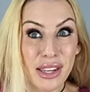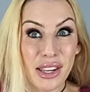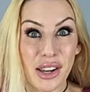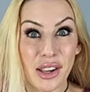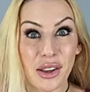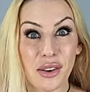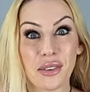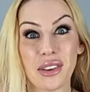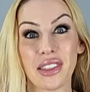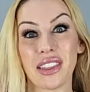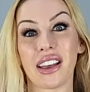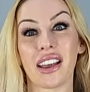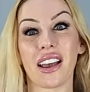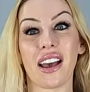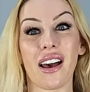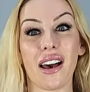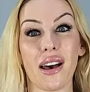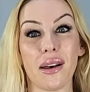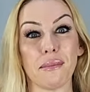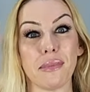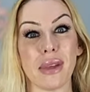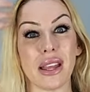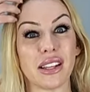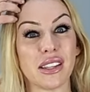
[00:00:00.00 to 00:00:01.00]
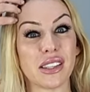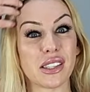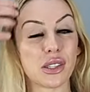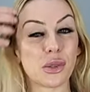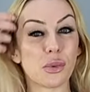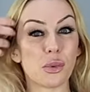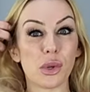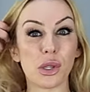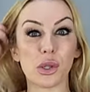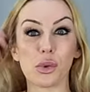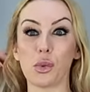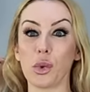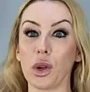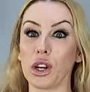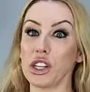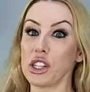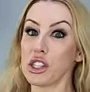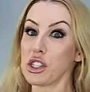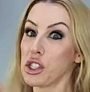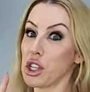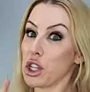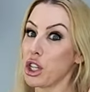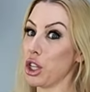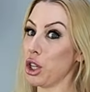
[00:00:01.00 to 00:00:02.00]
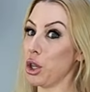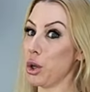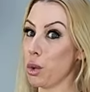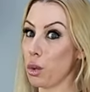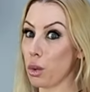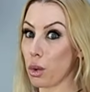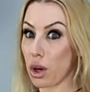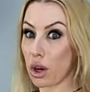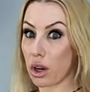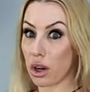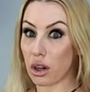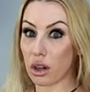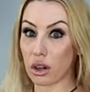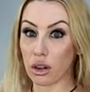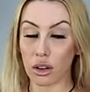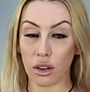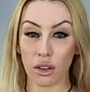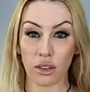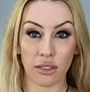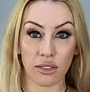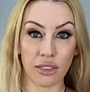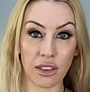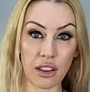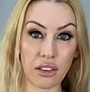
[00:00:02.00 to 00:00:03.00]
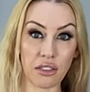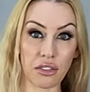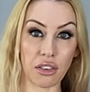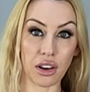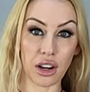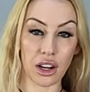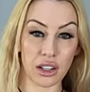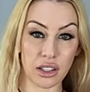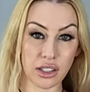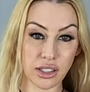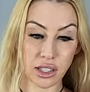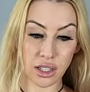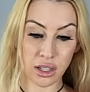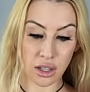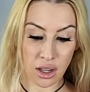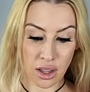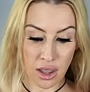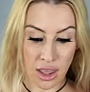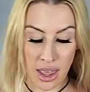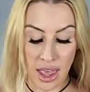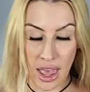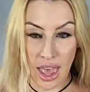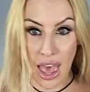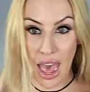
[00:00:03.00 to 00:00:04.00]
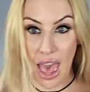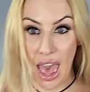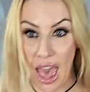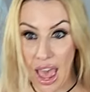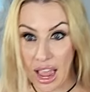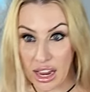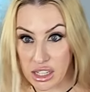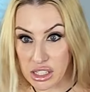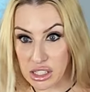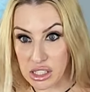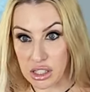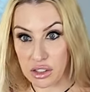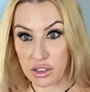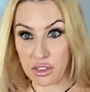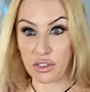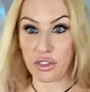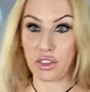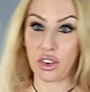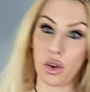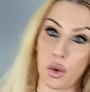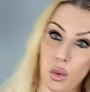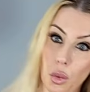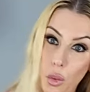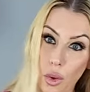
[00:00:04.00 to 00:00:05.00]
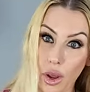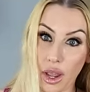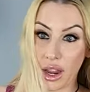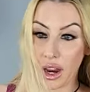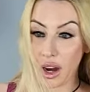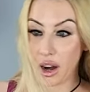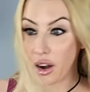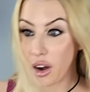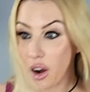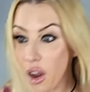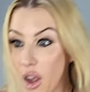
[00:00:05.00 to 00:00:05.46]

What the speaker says: know in the comments which one is your favorite active wear.